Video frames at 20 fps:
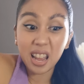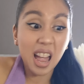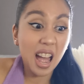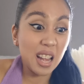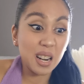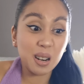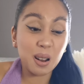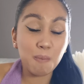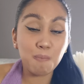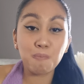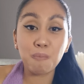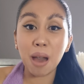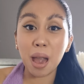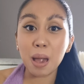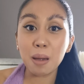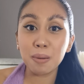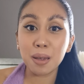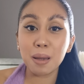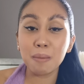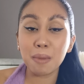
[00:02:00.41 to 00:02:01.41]
And
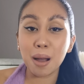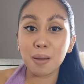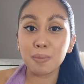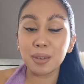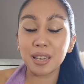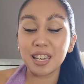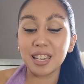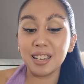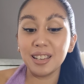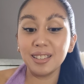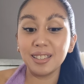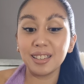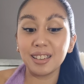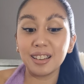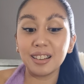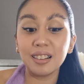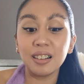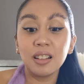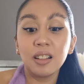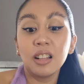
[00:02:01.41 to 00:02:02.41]
maybe it might be
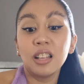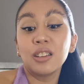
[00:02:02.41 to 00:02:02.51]
easier